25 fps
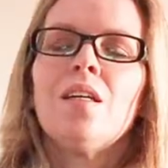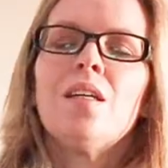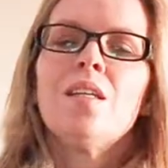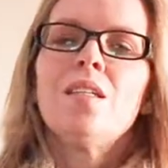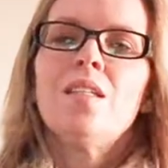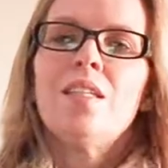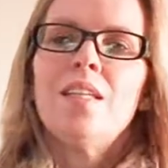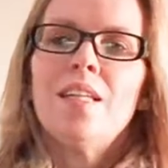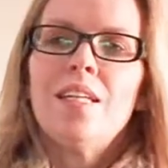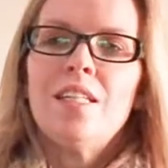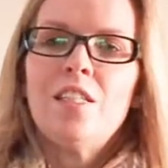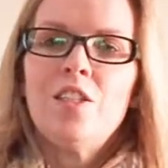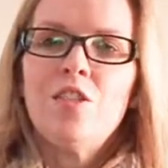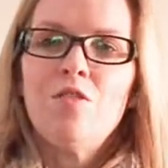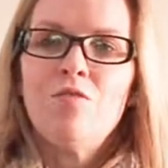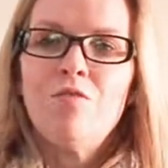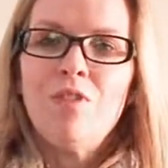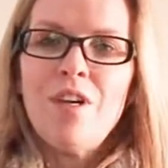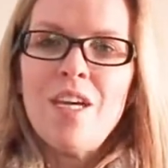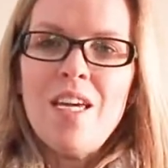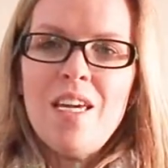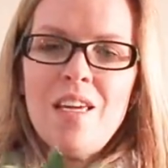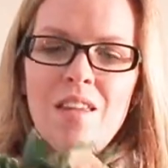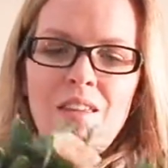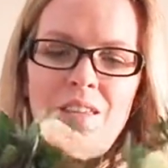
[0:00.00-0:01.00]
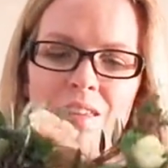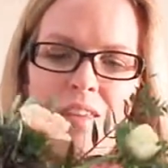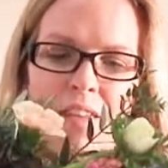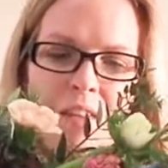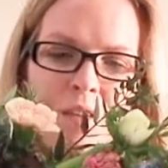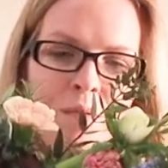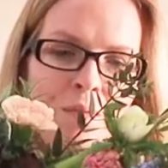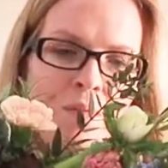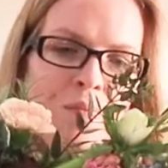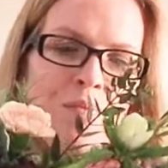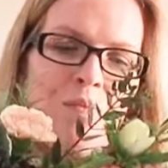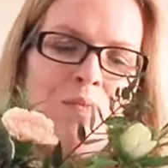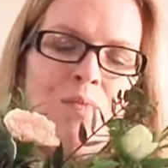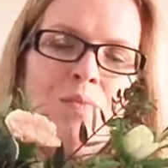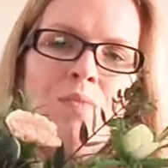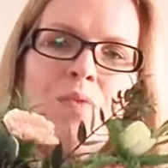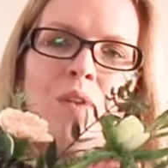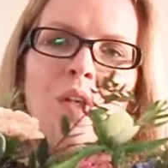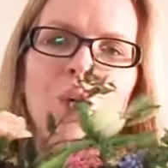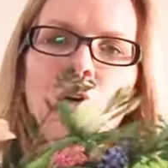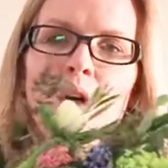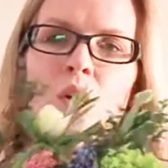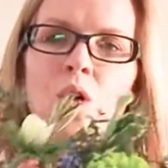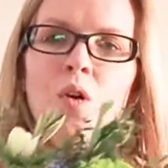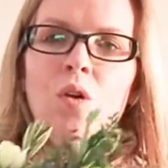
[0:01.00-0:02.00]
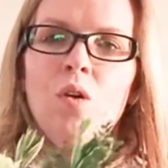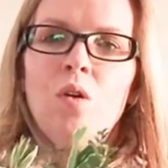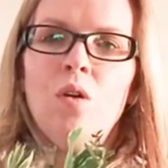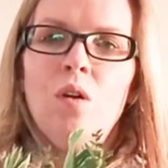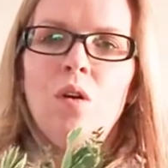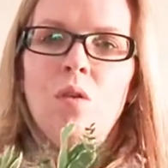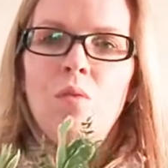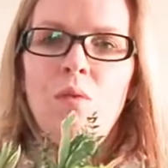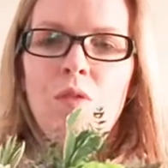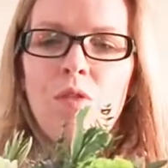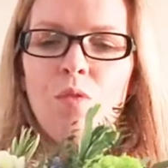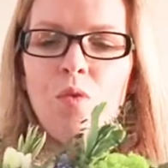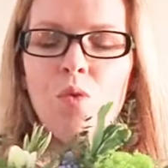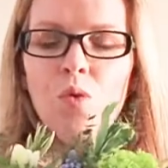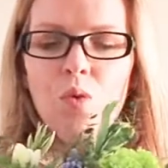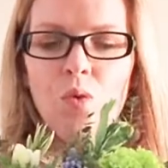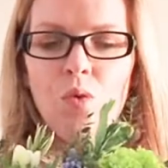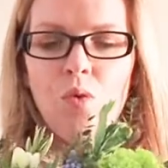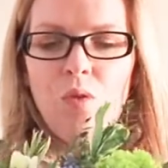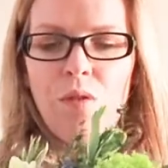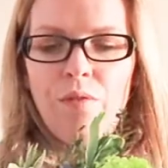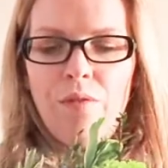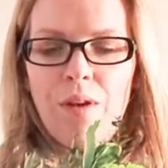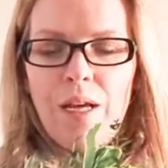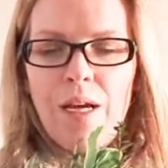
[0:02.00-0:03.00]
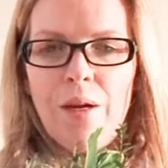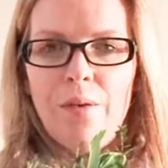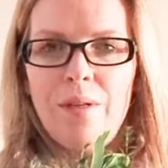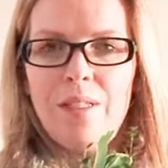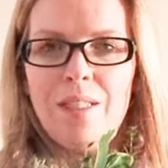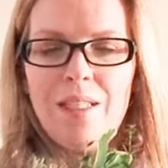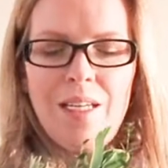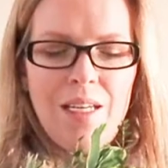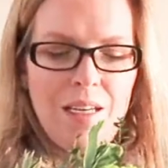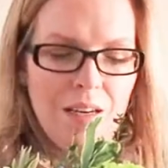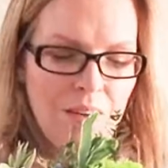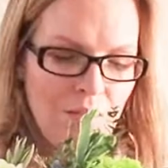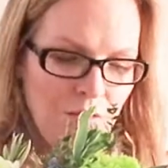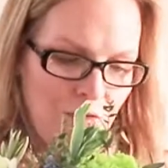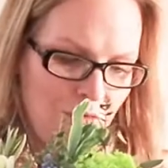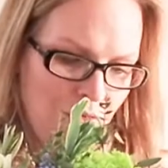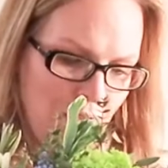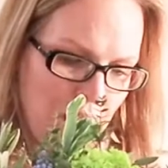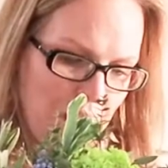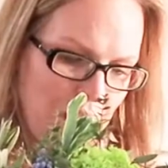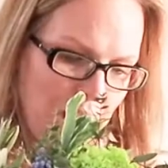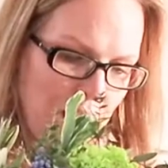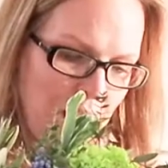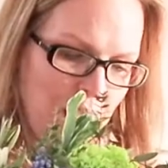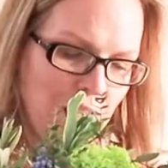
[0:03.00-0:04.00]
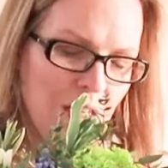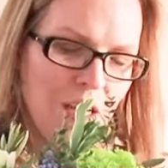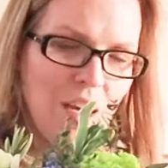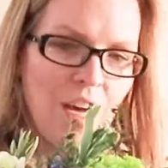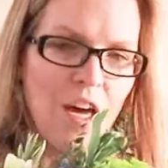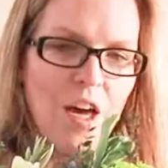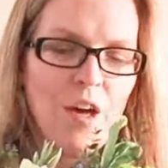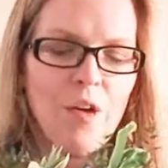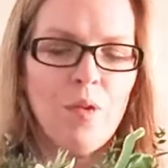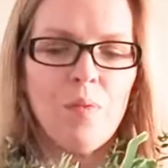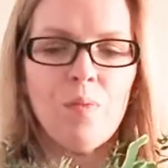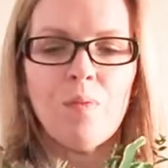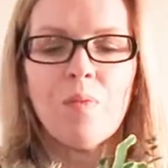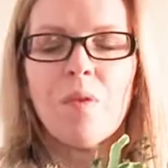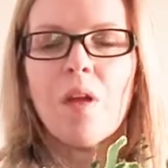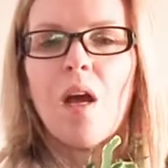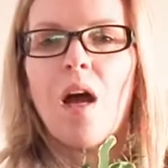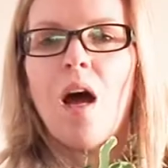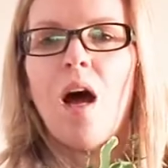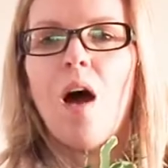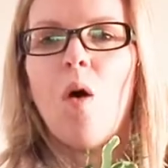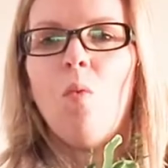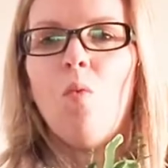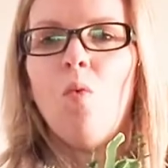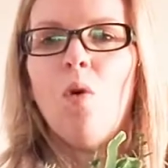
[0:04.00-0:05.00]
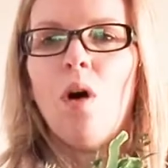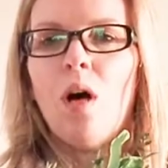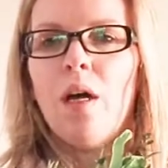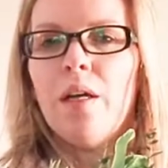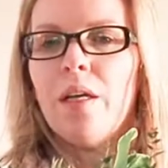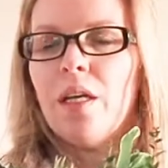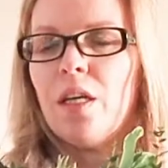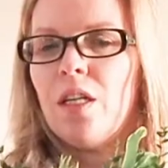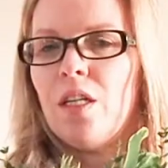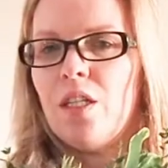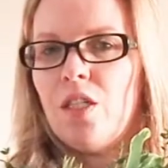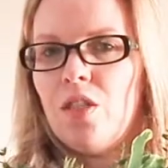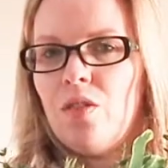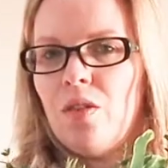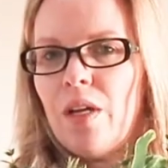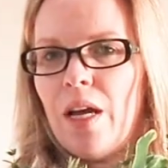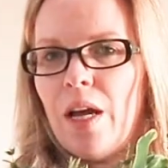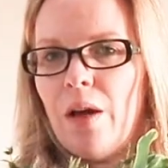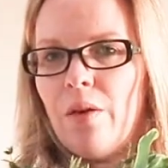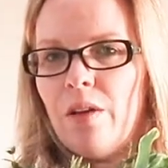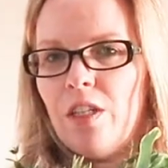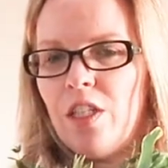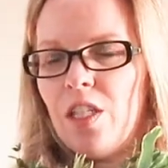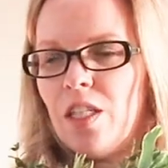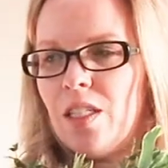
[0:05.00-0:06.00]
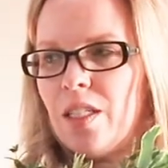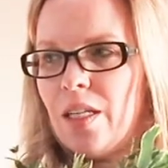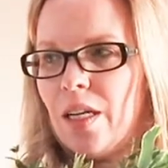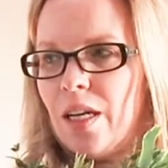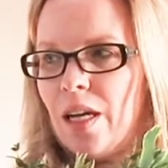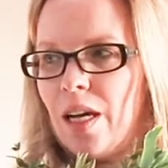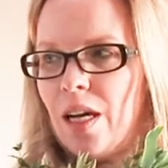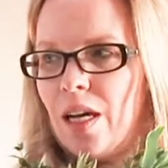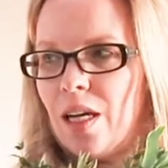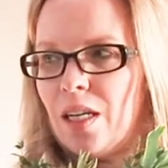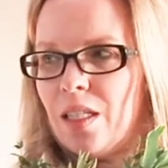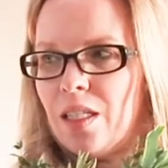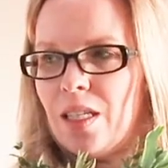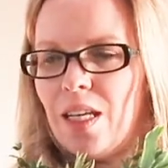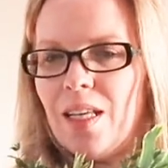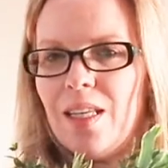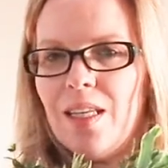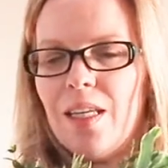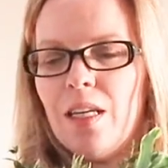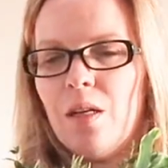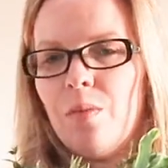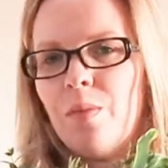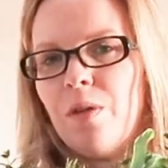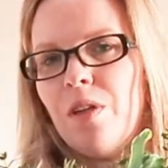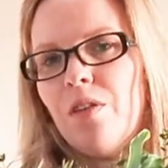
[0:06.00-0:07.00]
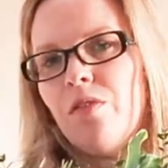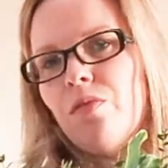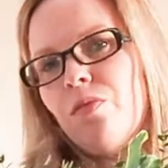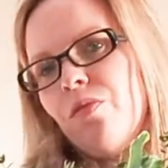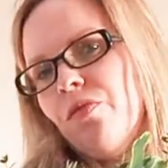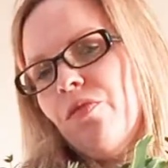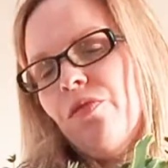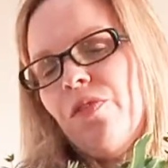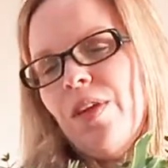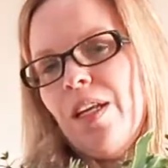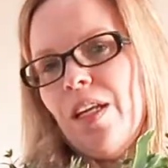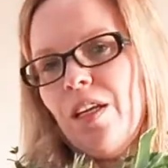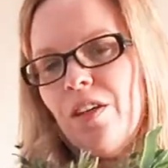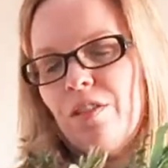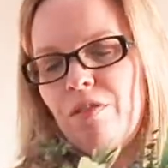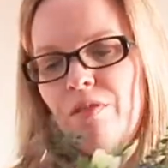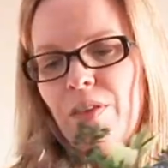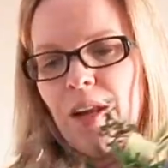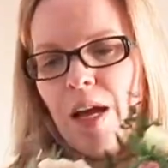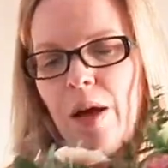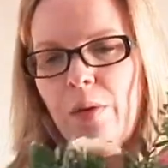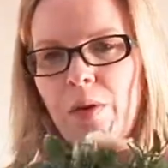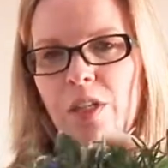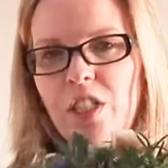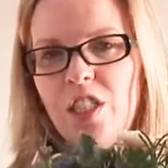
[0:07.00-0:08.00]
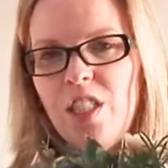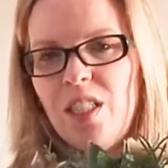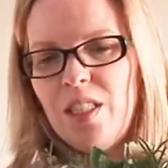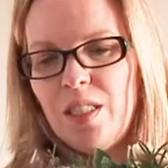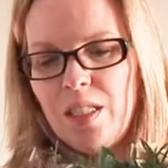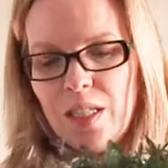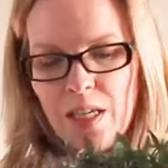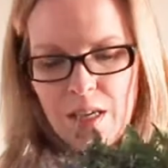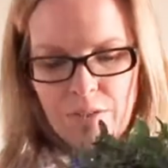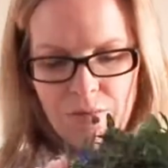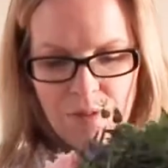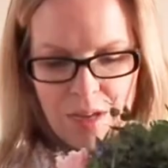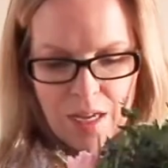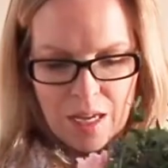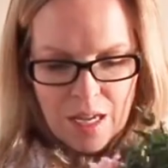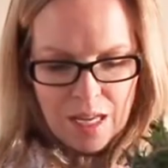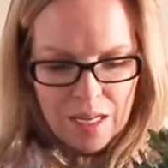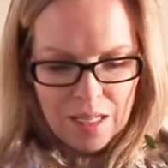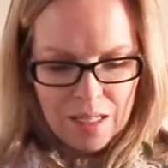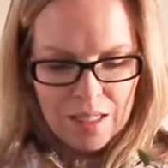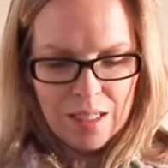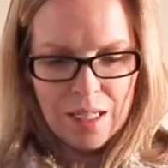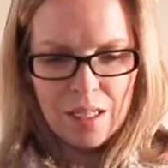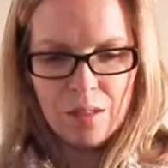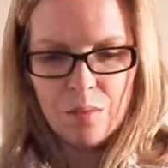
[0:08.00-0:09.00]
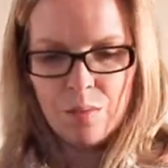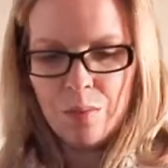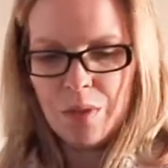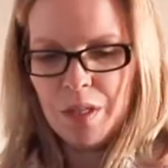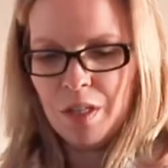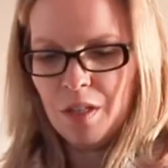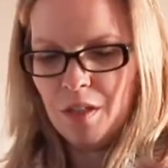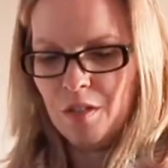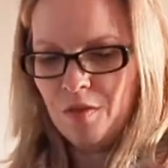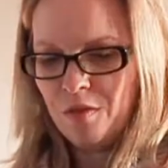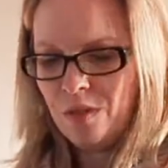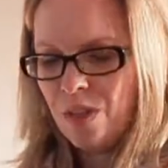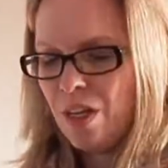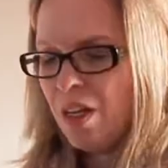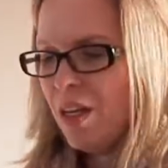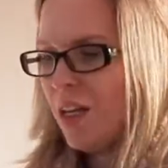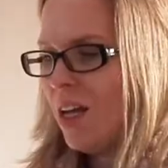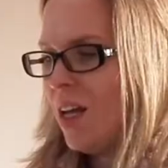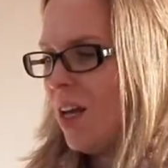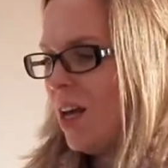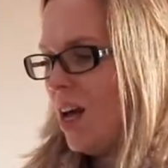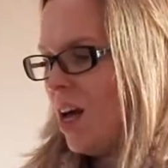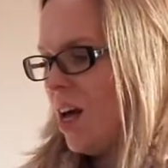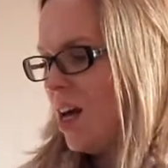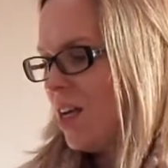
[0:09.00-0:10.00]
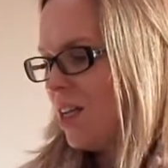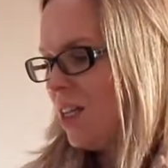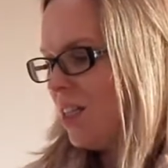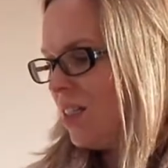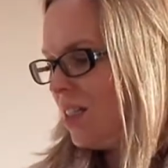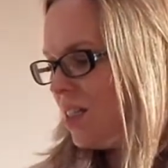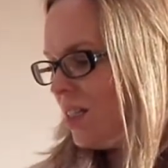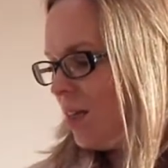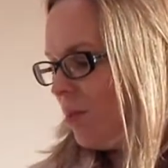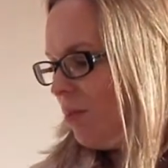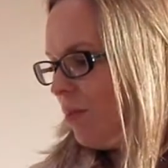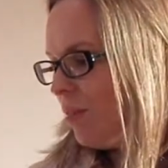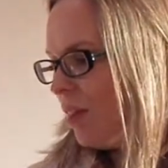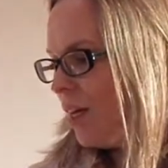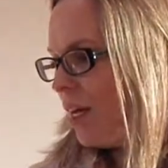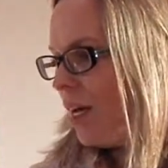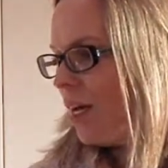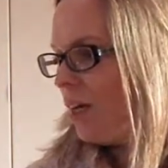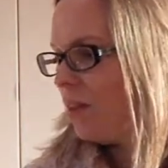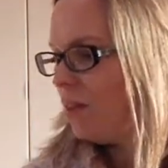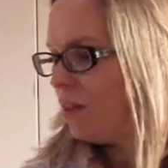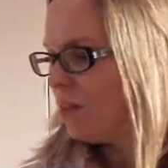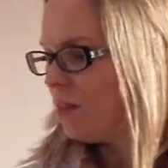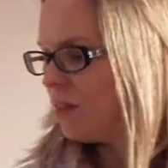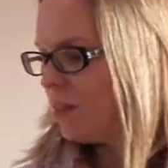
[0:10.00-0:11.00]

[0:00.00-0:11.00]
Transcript: So that's the wreath with all the flowers in, ready to go. What I'm going to do now is just add a little bit of filler flower, just to give it a little bit of something else.